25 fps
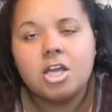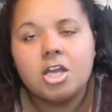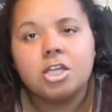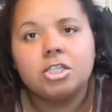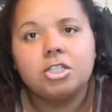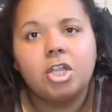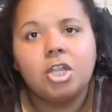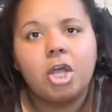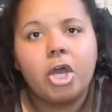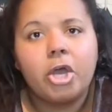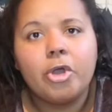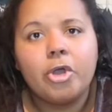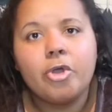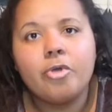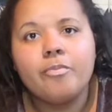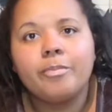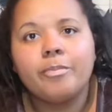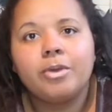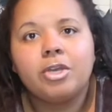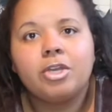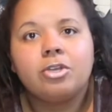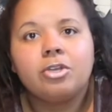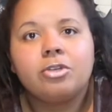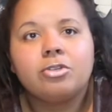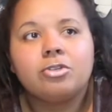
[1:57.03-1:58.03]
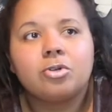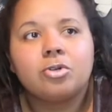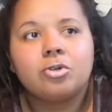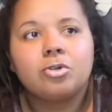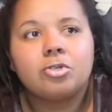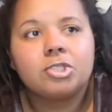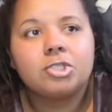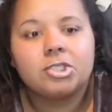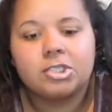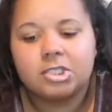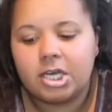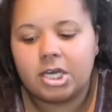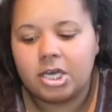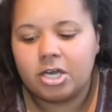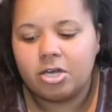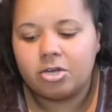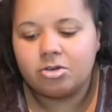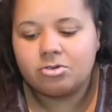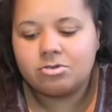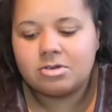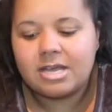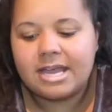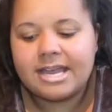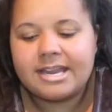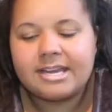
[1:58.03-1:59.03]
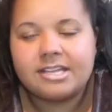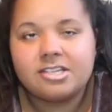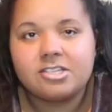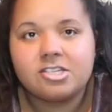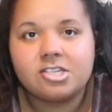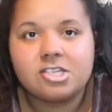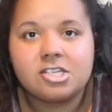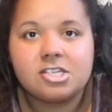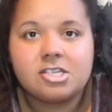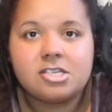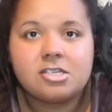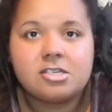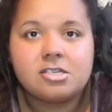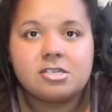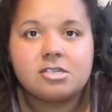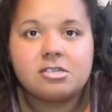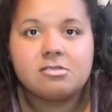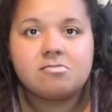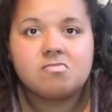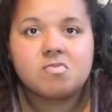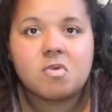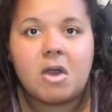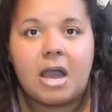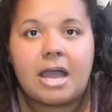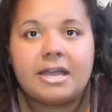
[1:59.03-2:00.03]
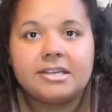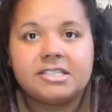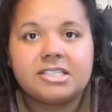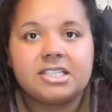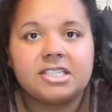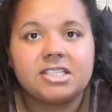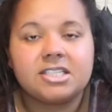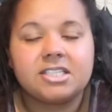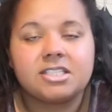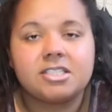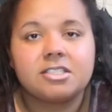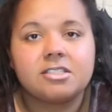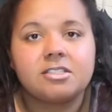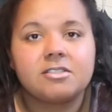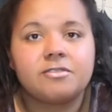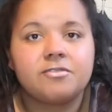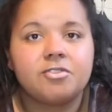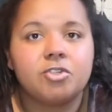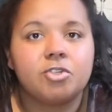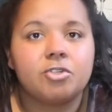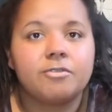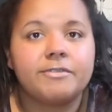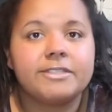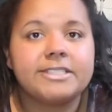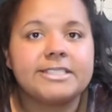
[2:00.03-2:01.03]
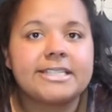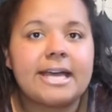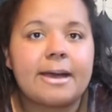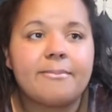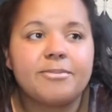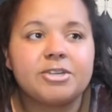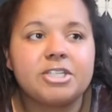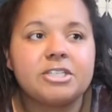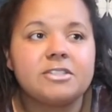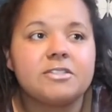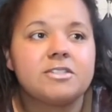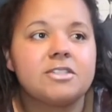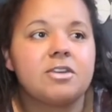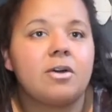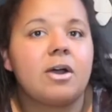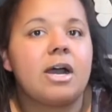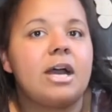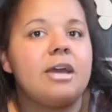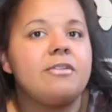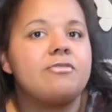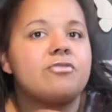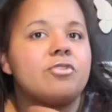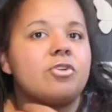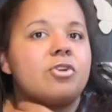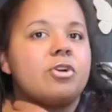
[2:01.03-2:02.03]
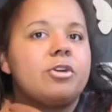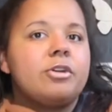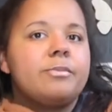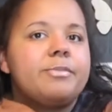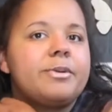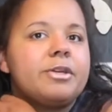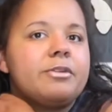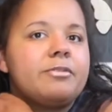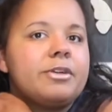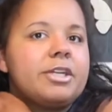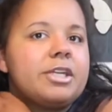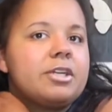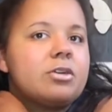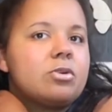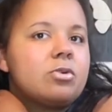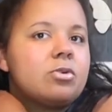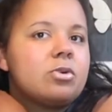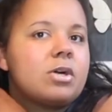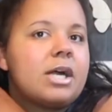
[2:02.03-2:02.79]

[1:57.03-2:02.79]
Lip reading: low mood or low energy ideas for the Sabbath. So I thought it would be a really cool